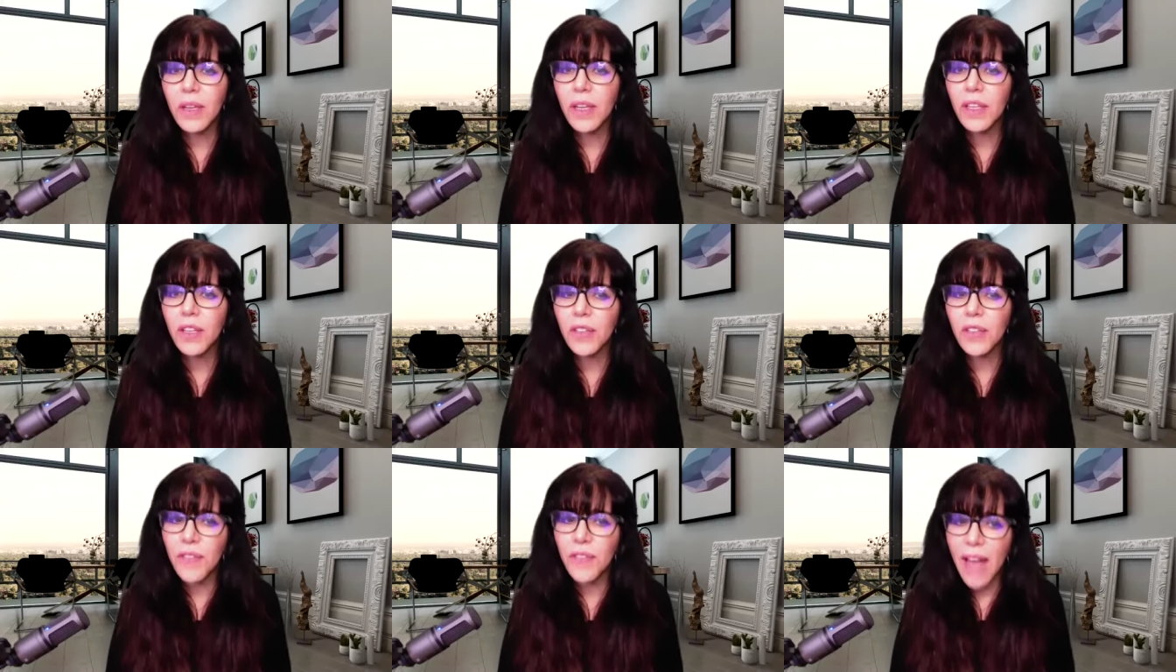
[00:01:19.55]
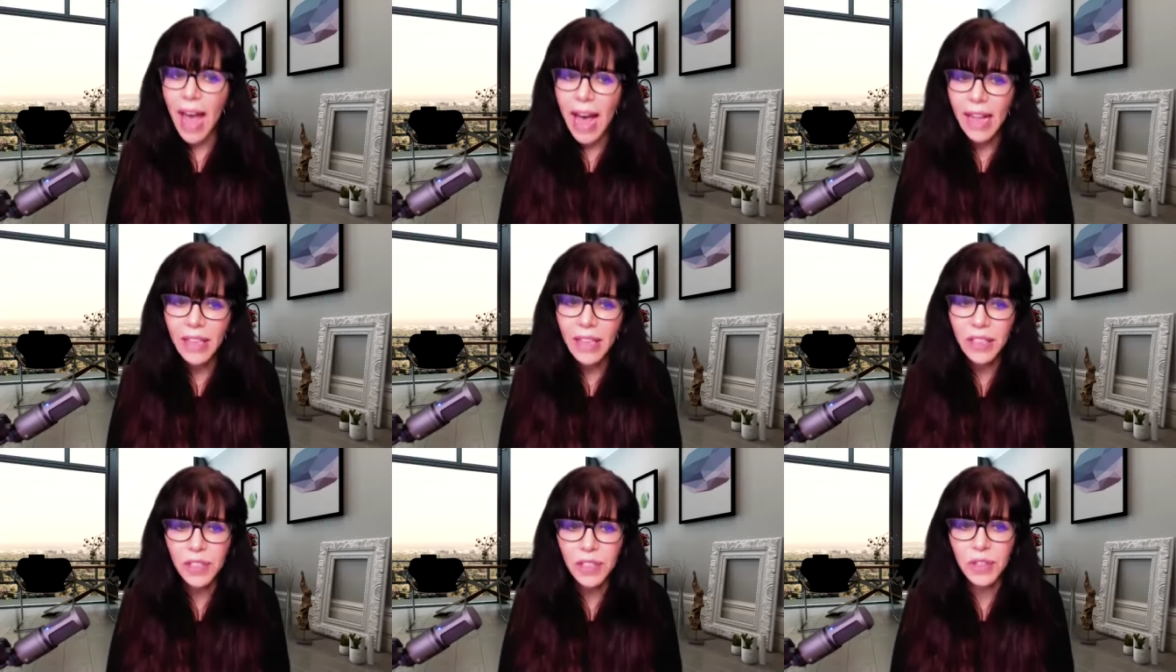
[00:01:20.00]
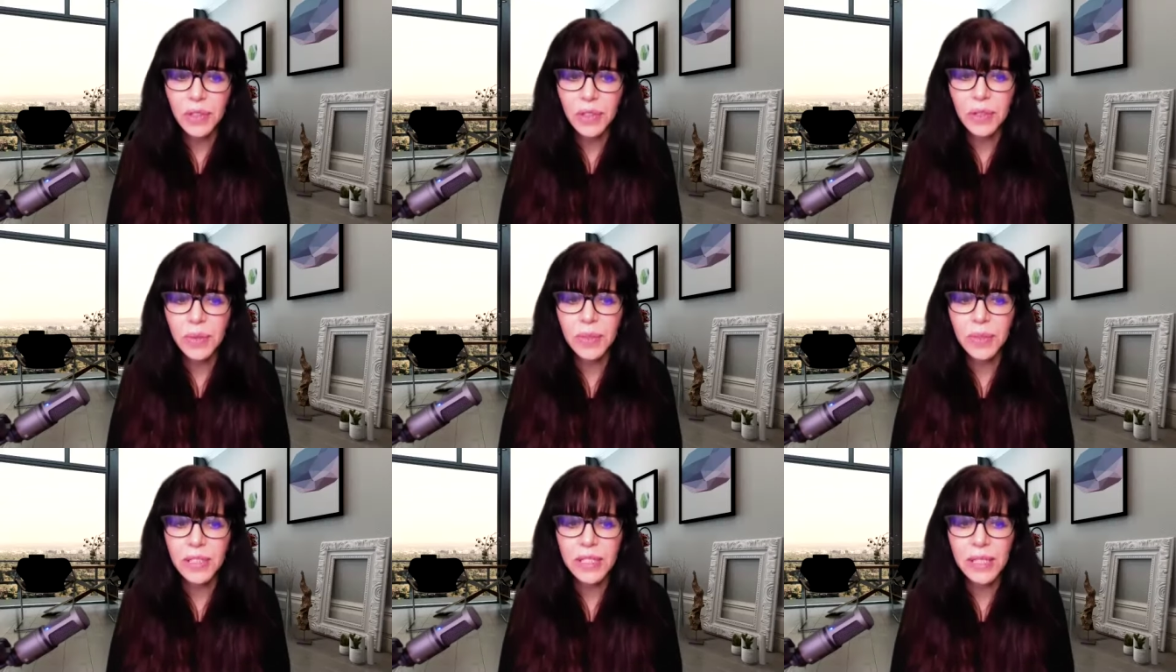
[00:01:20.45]
your
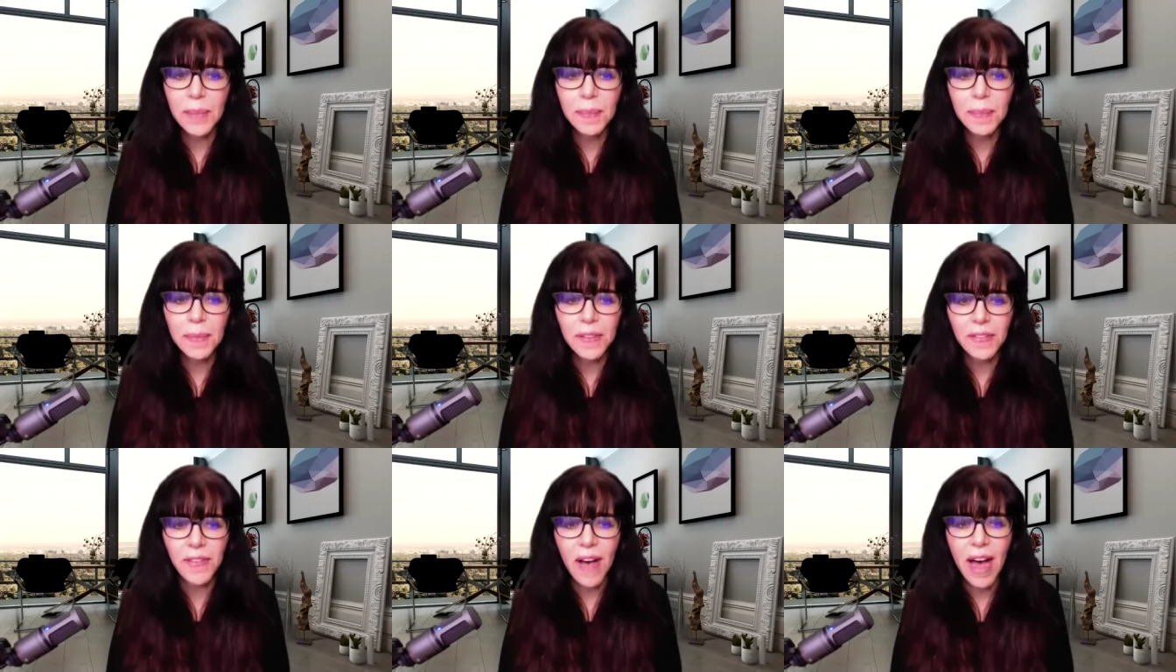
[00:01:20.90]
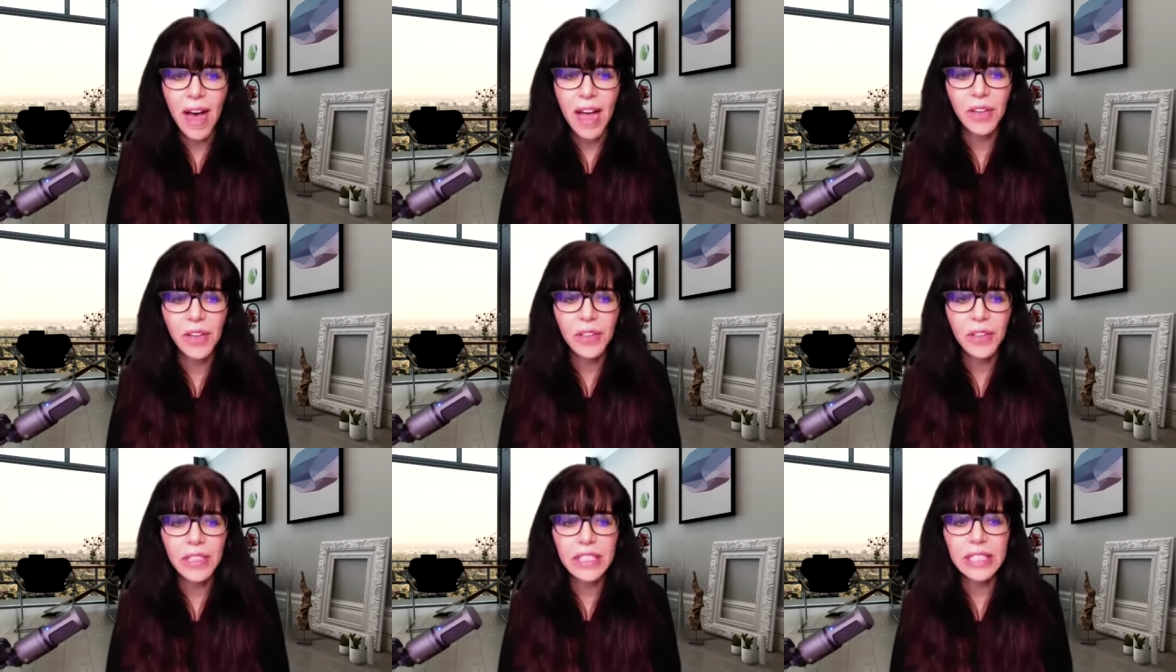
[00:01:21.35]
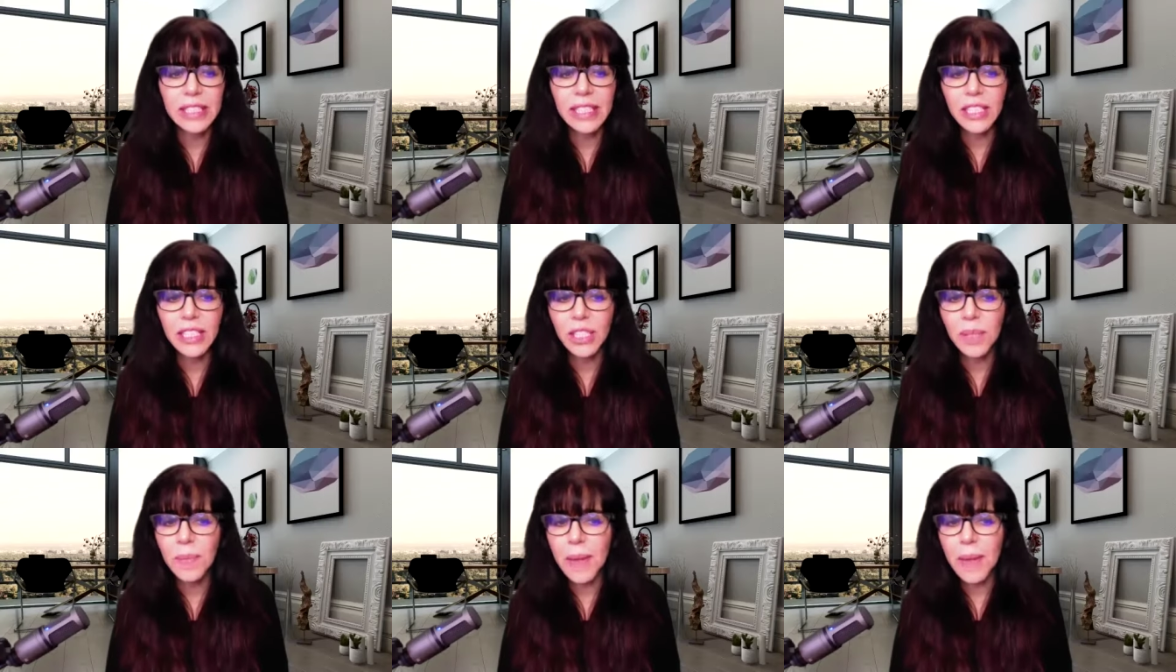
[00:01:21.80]
values will simplify your
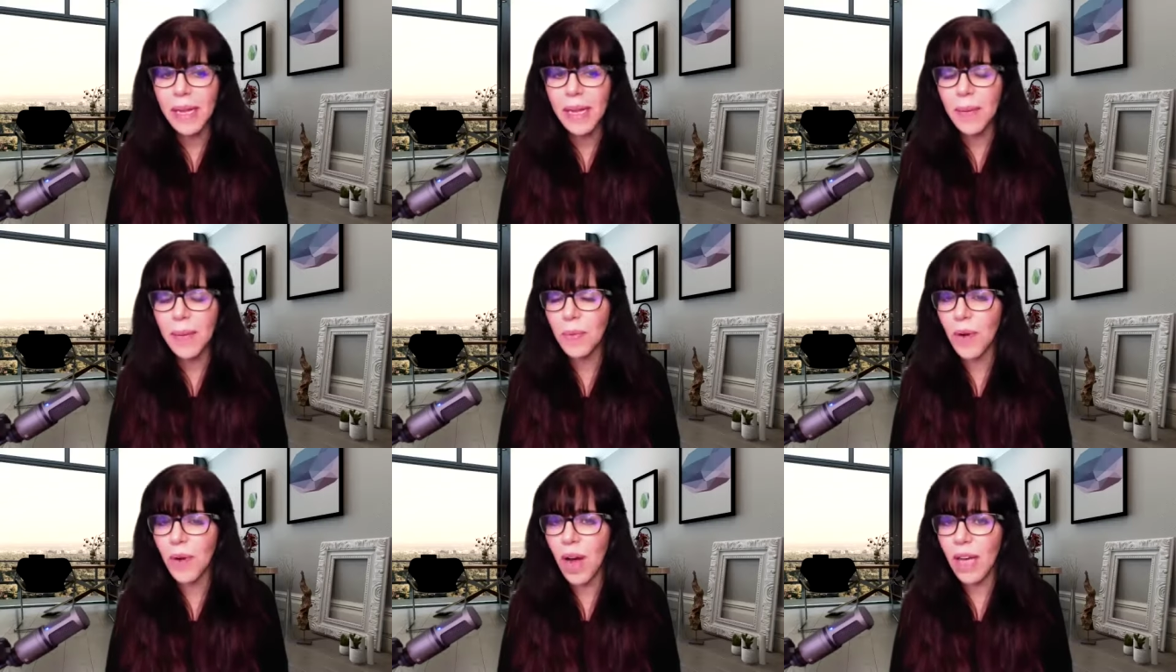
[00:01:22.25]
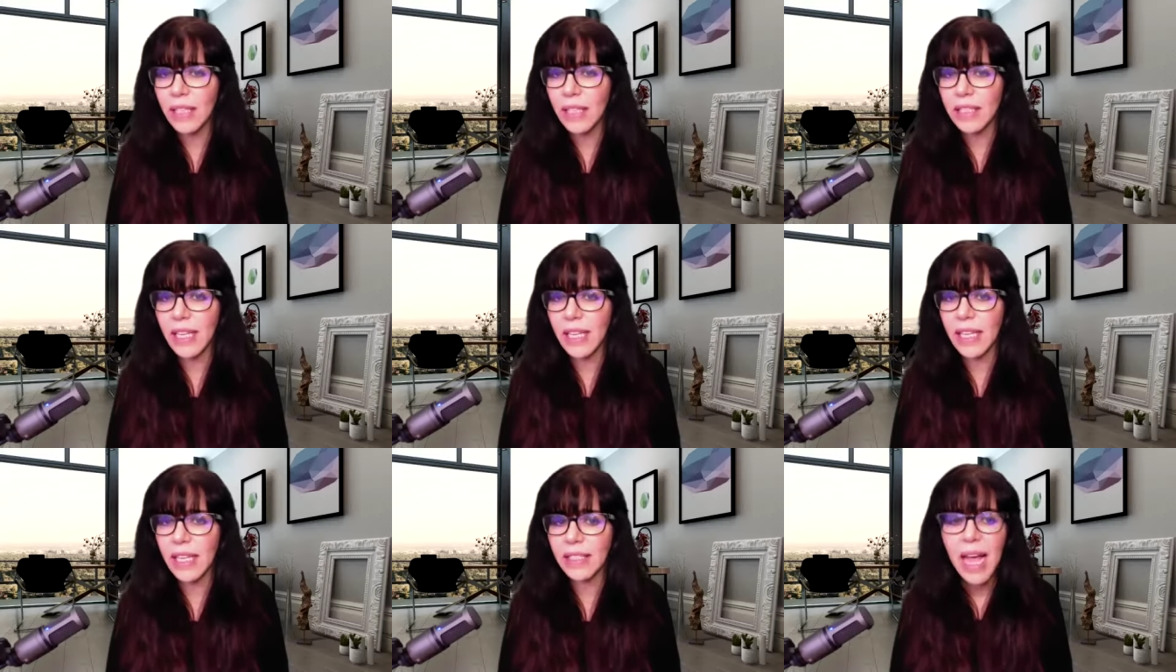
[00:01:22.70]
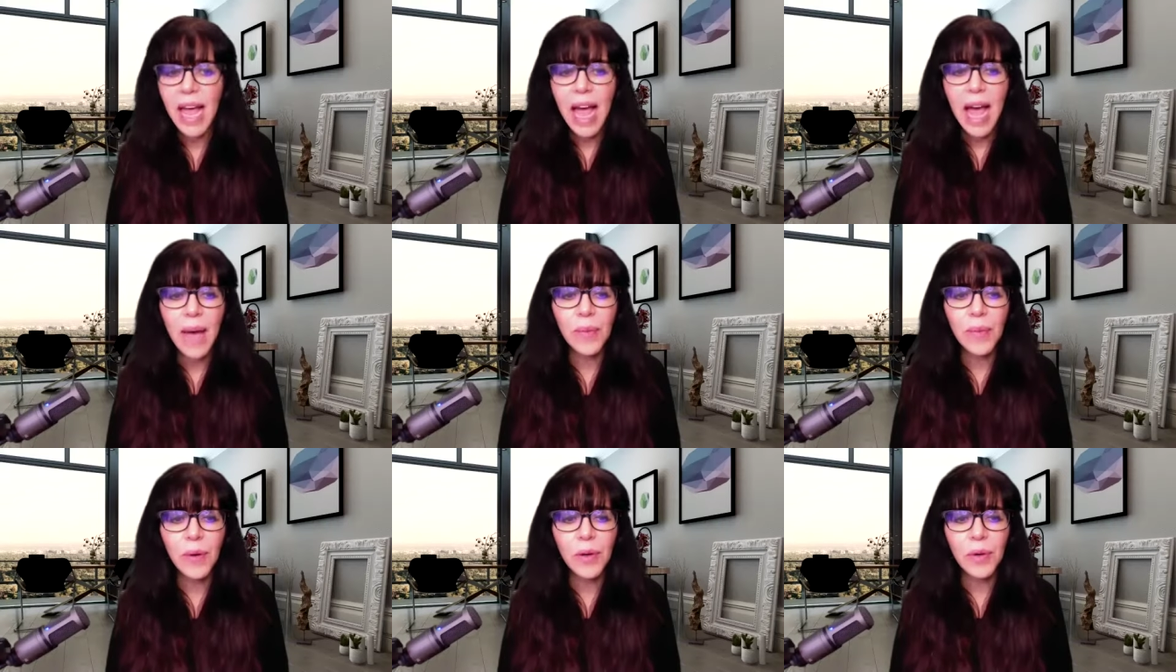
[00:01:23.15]
decision-making process
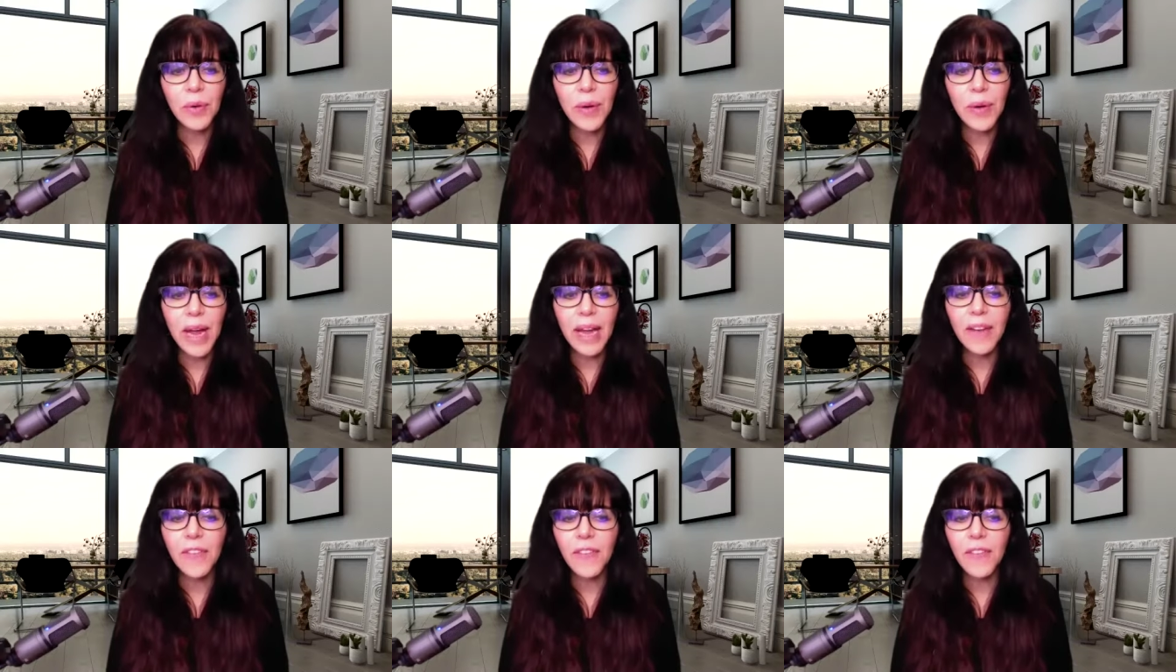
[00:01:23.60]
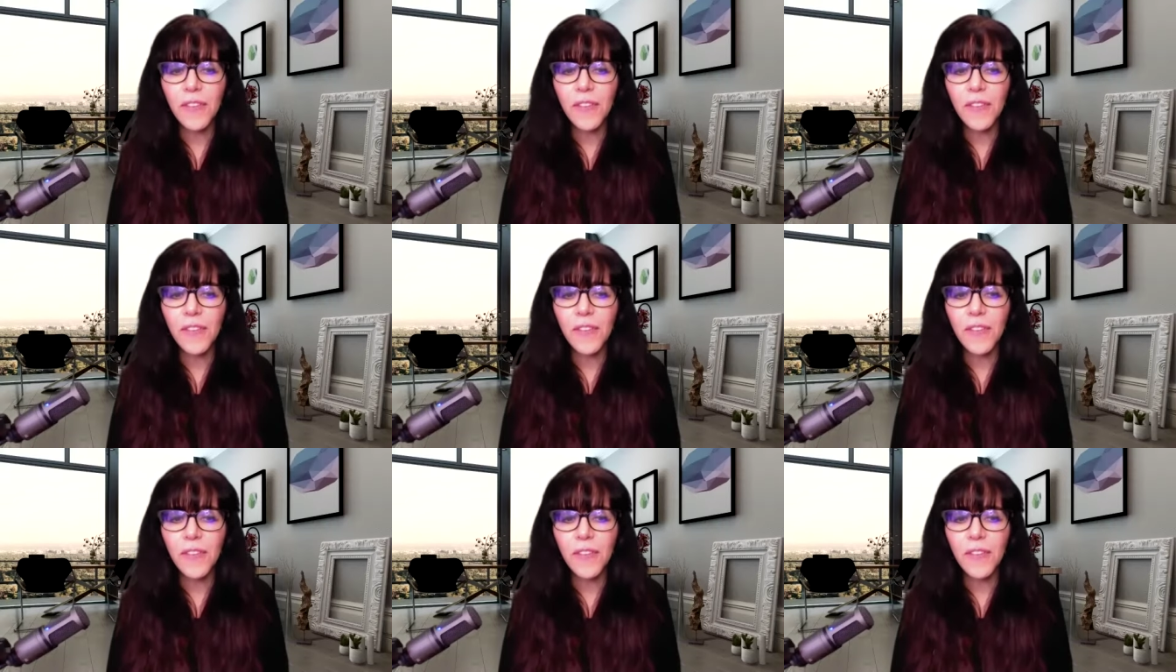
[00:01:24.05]
and will create